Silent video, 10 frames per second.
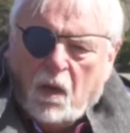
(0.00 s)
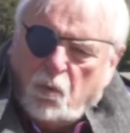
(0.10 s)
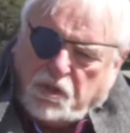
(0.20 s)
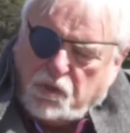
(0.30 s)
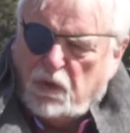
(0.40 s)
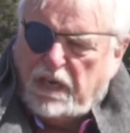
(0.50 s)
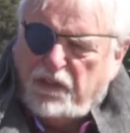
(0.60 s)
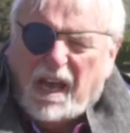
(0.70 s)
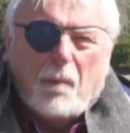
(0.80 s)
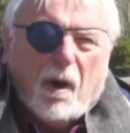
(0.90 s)
which is really
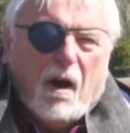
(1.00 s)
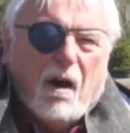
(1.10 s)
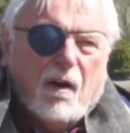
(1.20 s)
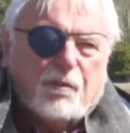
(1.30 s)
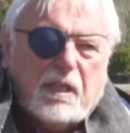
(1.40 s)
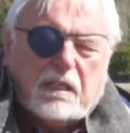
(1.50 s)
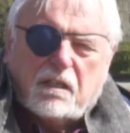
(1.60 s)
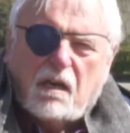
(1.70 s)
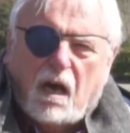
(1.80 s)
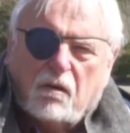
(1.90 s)
the upper half of the
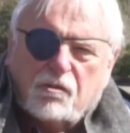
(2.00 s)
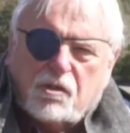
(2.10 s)
intertidal